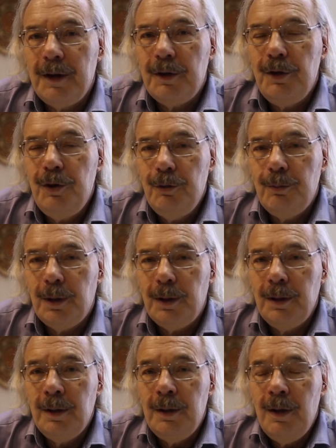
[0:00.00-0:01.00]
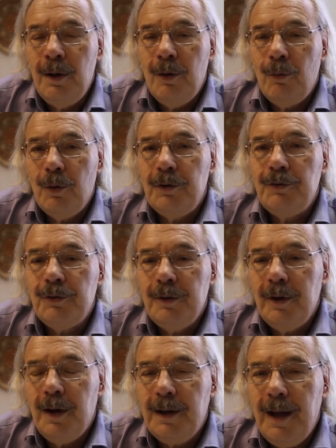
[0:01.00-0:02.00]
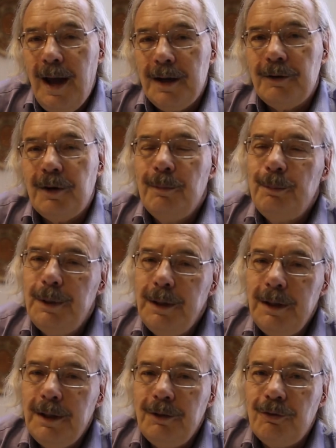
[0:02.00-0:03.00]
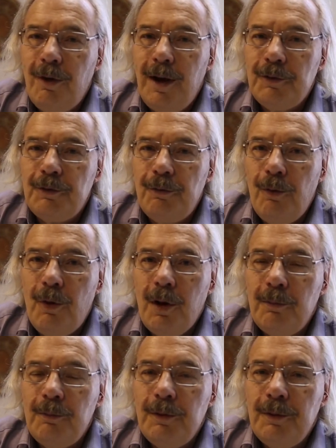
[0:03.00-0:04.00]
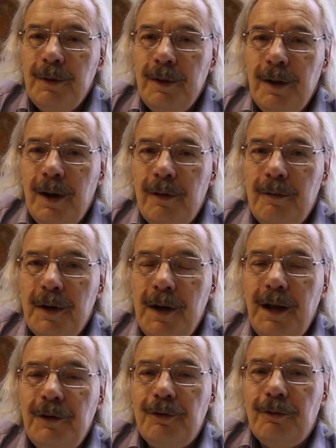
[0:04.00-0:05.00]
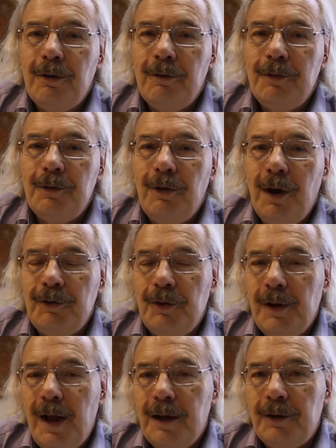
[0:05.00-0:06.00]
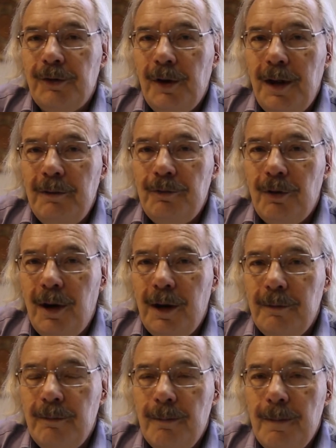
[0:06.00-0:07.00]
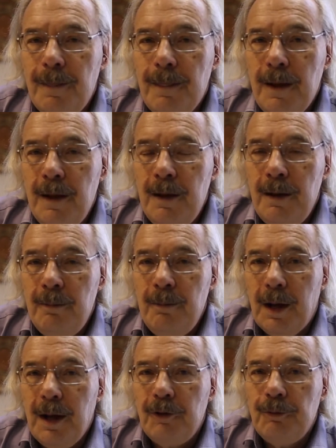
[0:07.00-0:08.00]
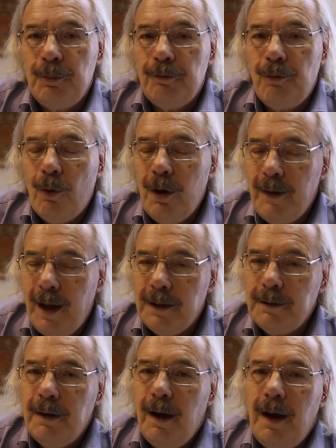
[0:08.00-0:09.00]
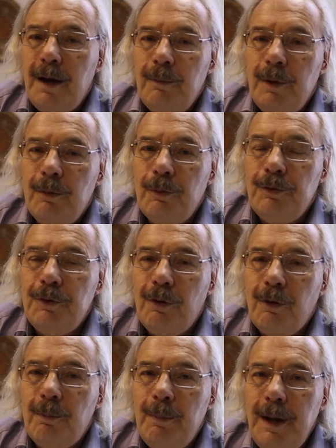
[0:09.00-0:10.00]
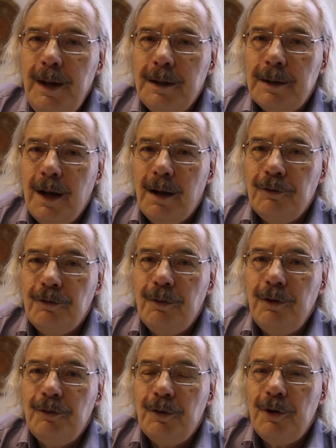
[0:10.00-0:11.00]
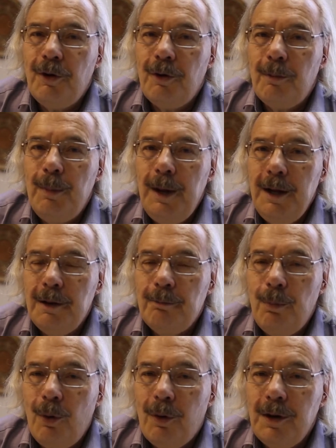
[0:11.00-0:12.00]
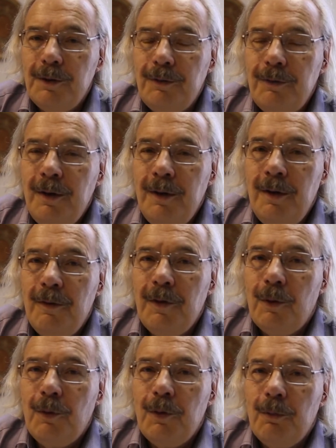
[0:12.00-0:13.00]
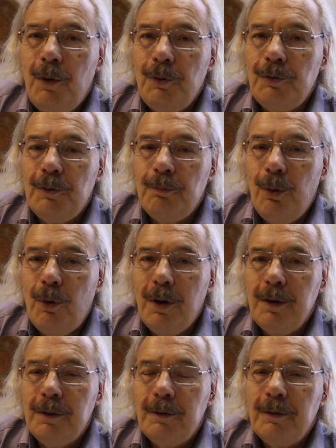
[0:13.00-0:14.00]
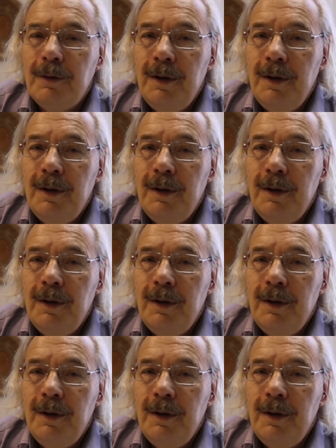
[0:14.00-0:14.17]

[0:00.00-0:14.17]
and Cuba, which again completely transformed the nature of the transatlantic slave trade. Because before that time it was European countries and European ports that were the most important